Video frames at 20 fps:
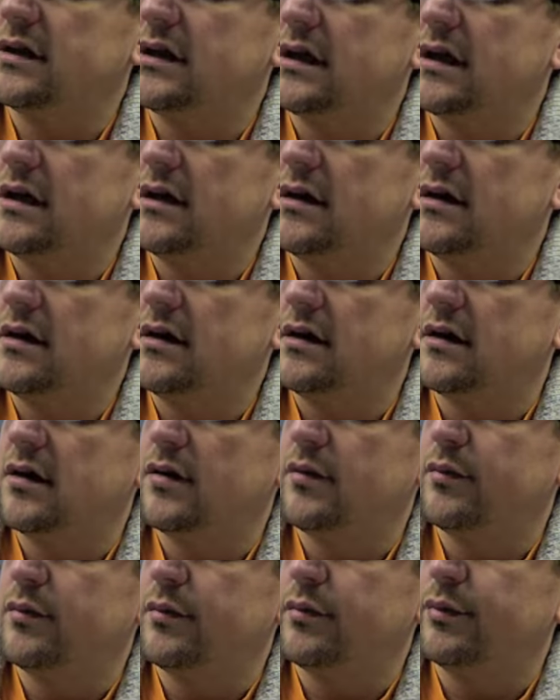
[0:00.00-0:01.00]
Oh,
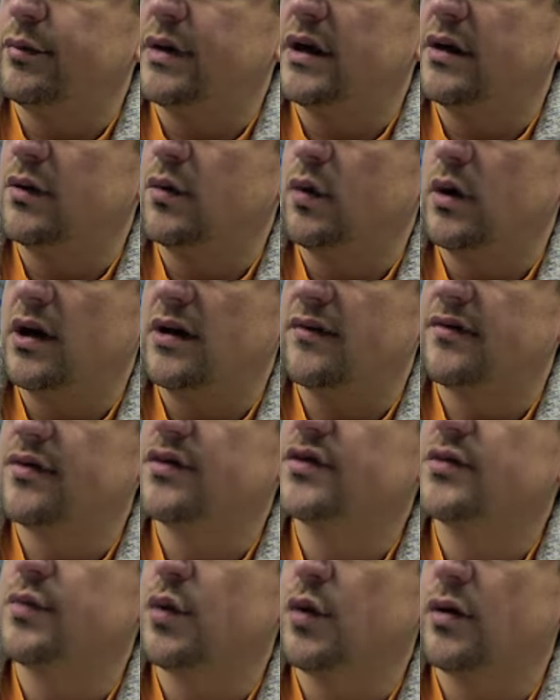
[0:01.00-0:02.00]
but what if
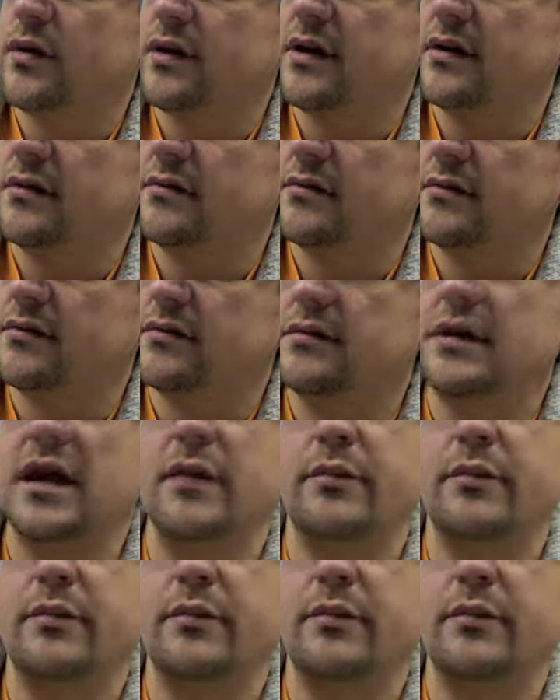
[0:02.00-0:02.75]
there's more than 10